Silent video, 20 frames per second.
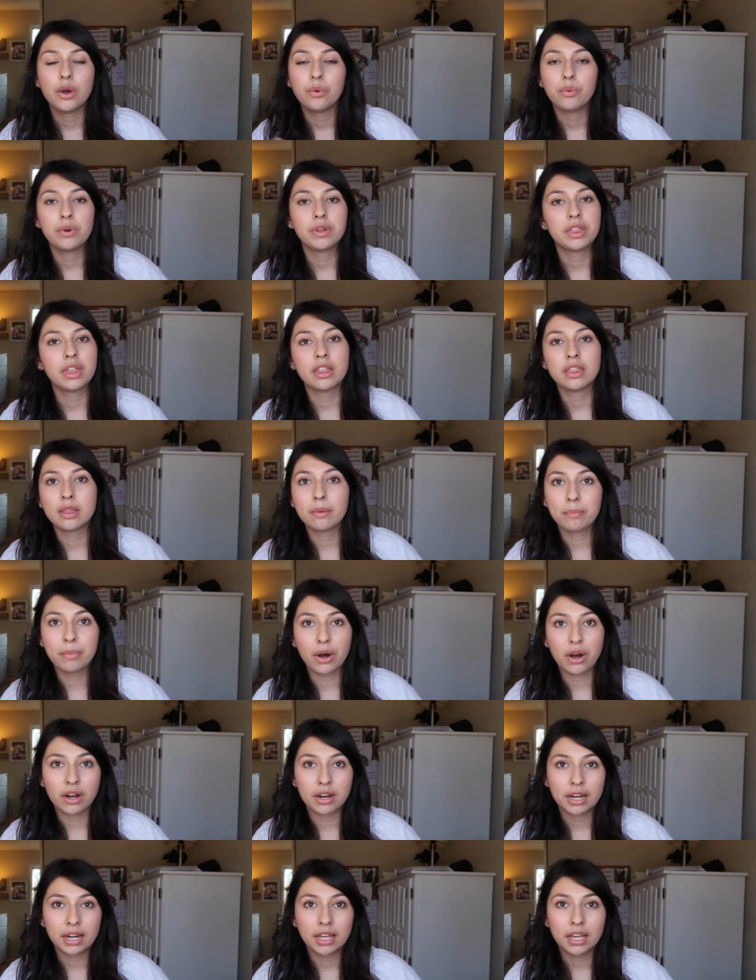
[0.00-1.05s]
within the
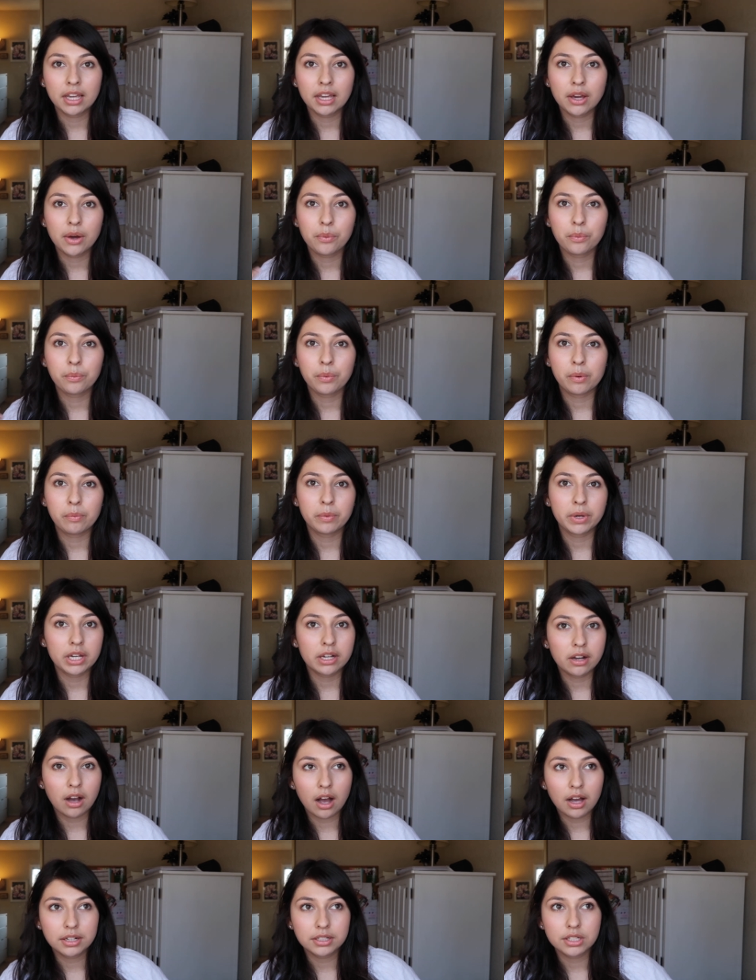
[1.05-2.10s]
body, when we
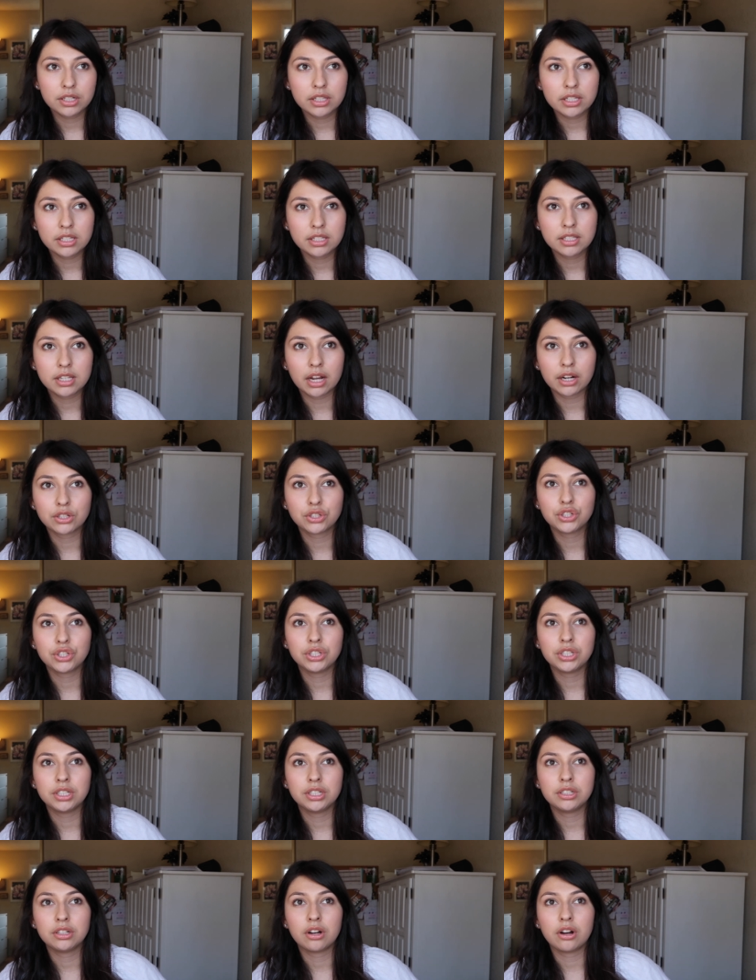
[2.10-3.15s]
got to the
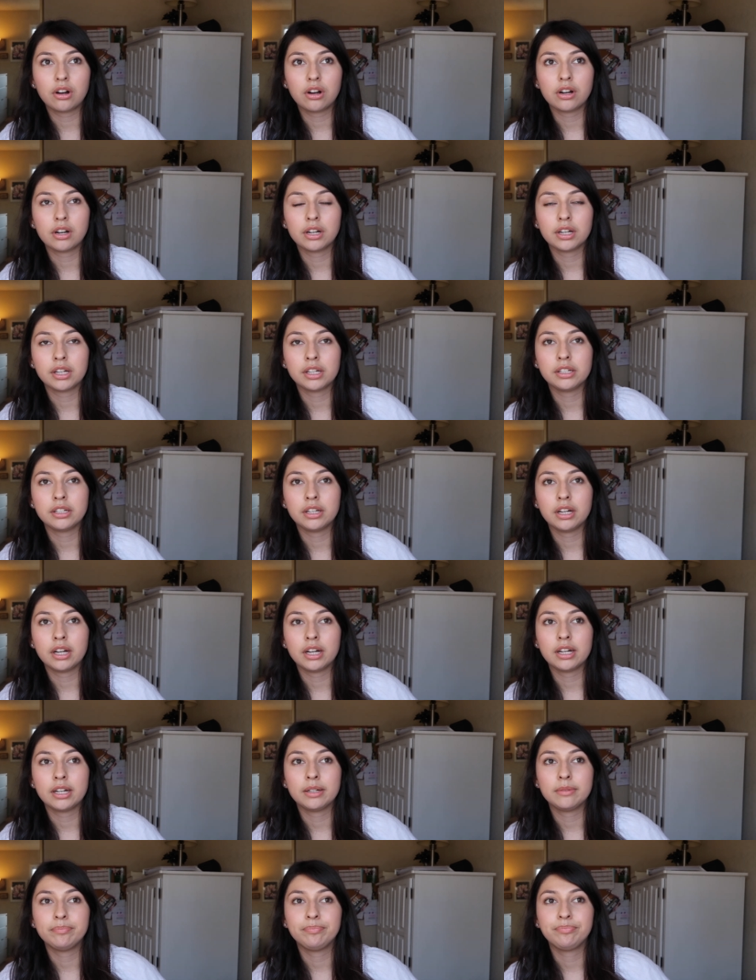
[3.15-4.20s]
section on
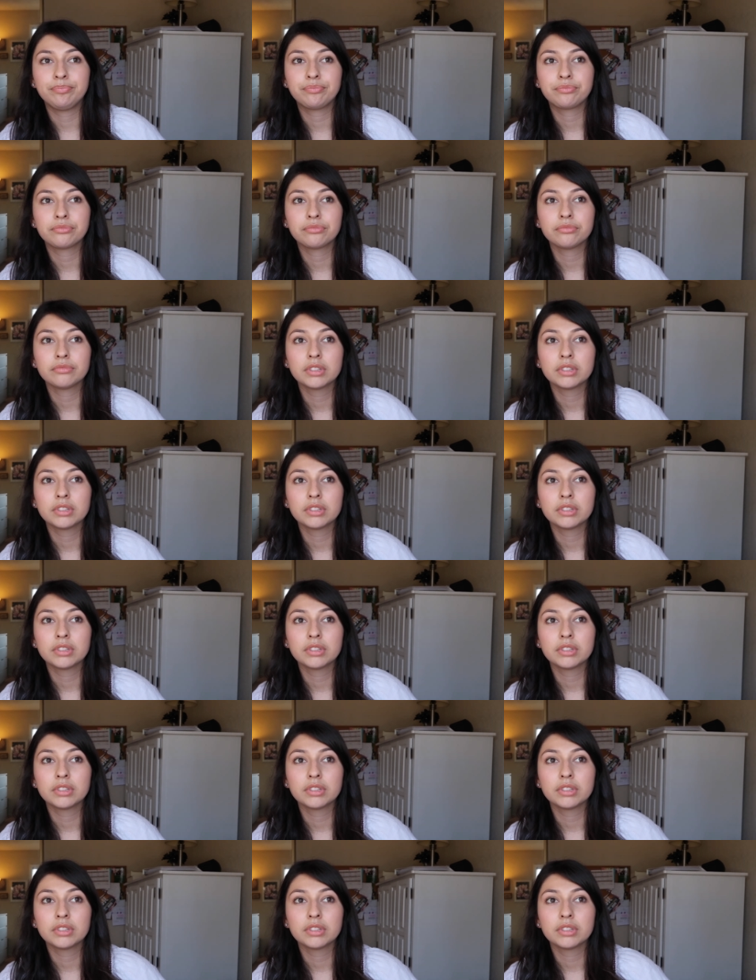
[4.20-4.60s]
um,